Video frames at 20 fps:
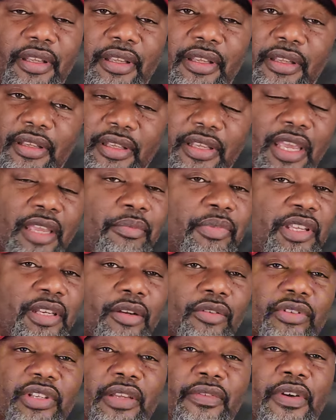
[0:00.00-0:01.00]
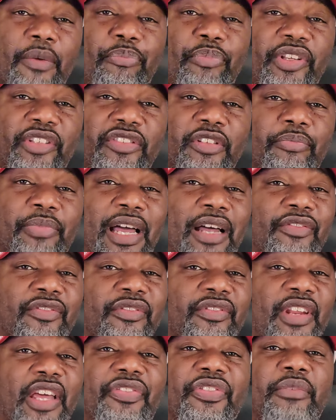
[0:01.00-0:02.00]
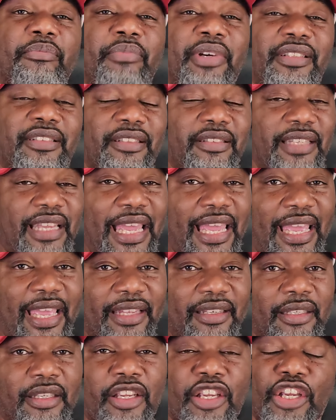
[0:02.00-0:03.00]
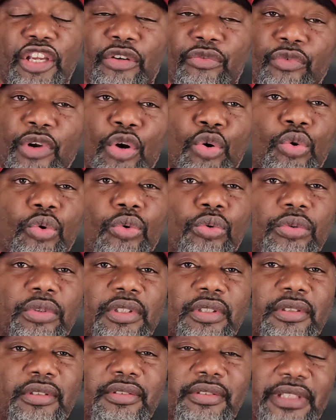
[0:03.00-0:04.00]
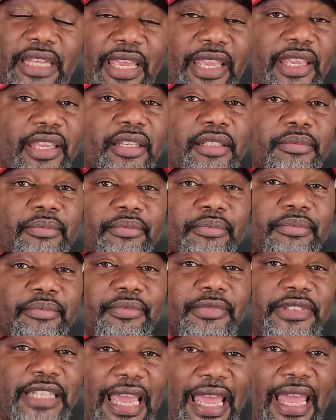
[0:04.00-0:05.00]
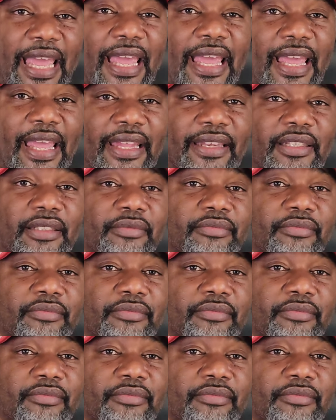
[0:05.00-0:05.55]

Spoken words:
And KB don't give a piss about nothing but the tide. And roll damn tide.